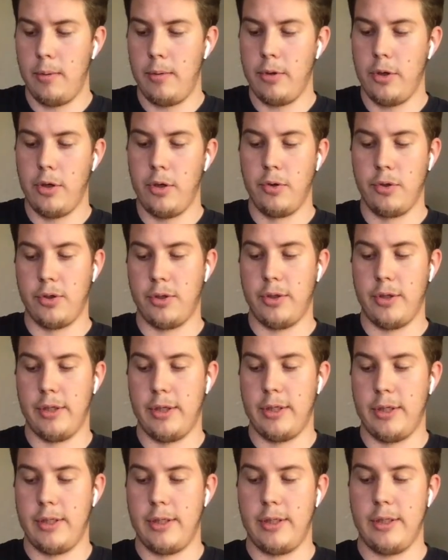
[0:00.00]

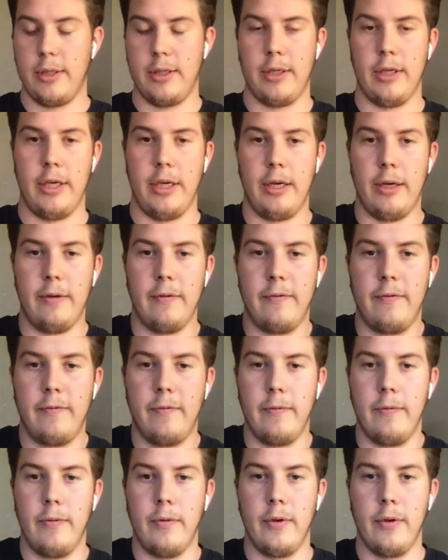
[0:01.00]
useless if
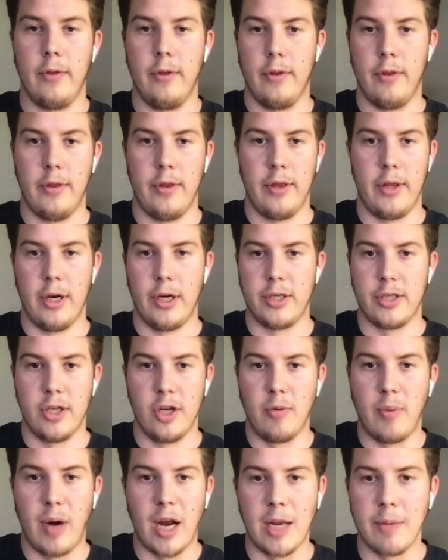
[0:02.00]
there's
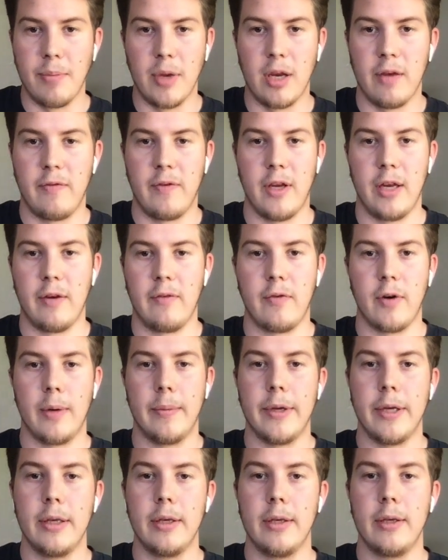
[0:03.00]
nobody benefiting from it.